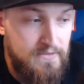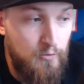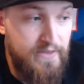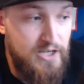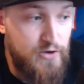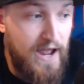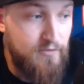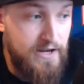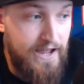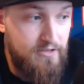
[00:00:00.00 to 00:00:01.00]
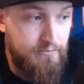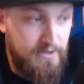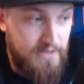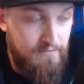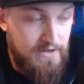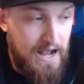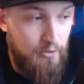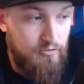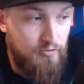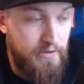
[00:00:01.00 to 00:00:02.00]
When they drafted Xavier
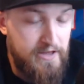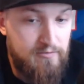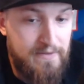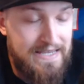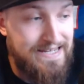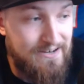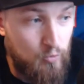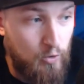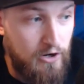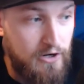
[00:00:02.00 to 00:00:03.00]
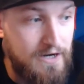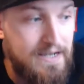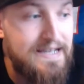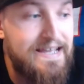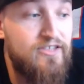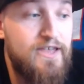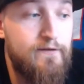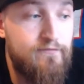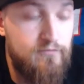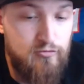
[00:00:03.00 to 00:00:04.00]
Howard's replacement, he didn't work. Instead
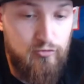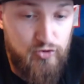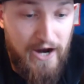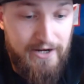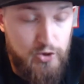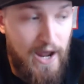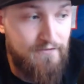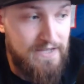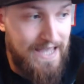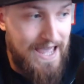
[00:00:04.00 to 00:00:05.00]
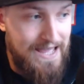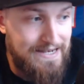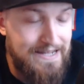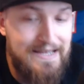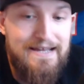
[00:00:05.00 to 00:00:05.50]
of trying to draft again,